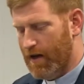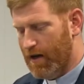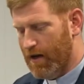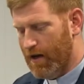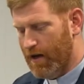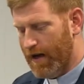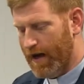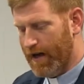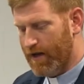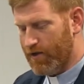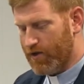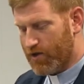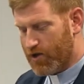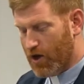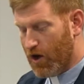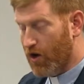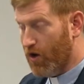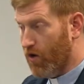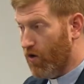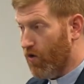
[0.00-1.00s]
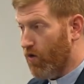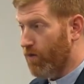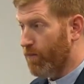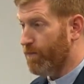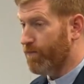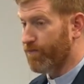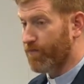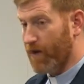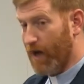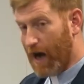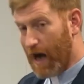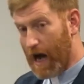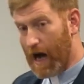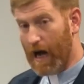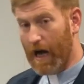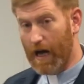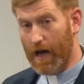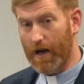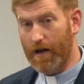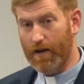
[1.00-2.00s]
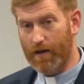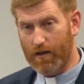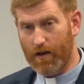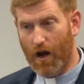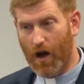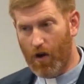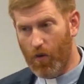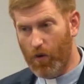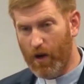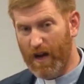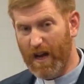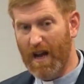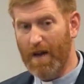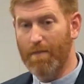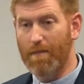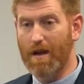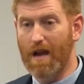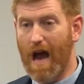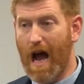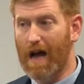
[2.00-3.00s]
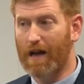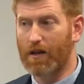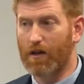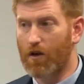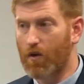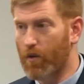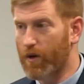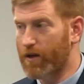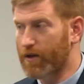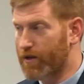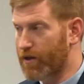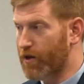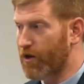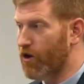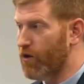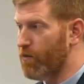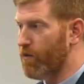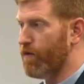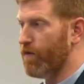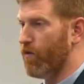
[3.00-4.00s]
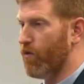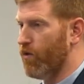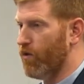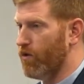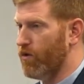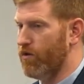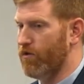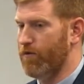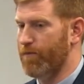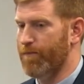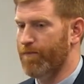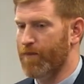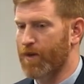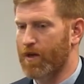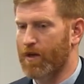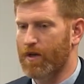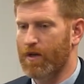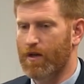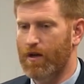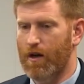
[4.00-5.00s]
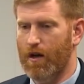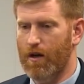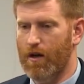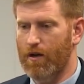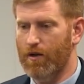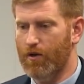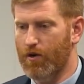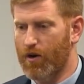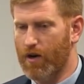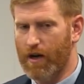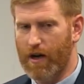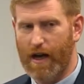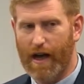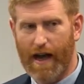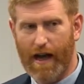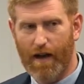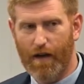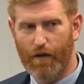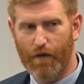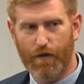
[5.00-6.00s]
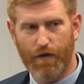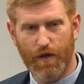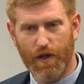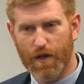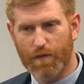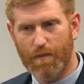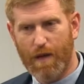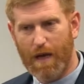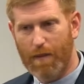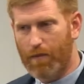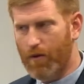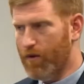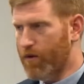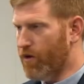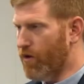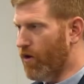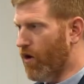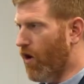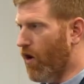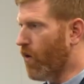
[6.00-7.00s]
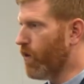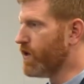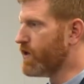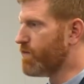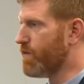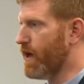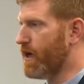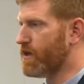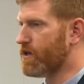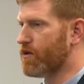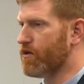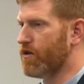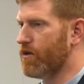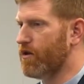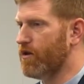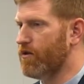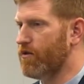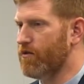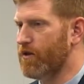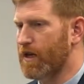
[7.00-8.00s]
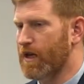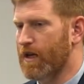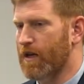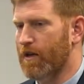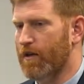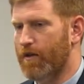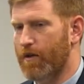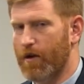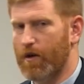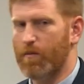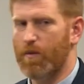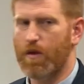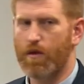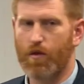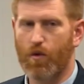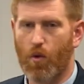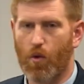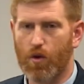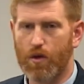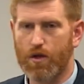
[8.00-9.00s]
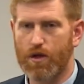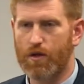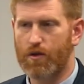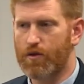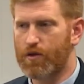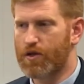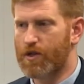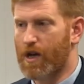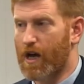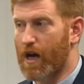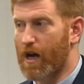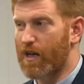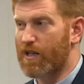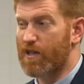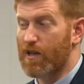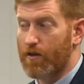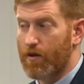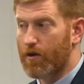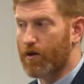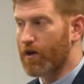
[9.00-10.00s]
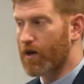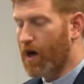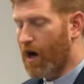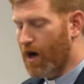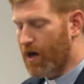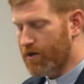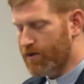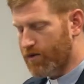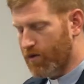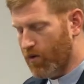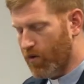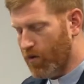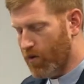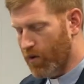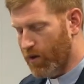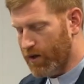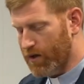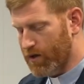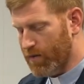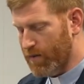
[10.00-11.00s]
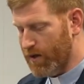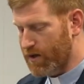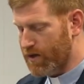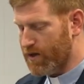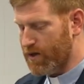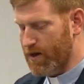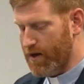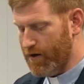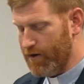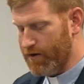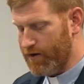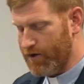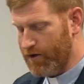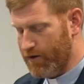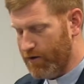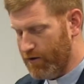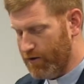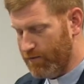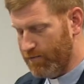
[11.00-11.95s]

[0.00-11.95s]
And so I, Yahweh, am not going to go before you. You're going to have these people that are always pestering you. They're going to be thorns in your sides, and their gods are going to be snares to you.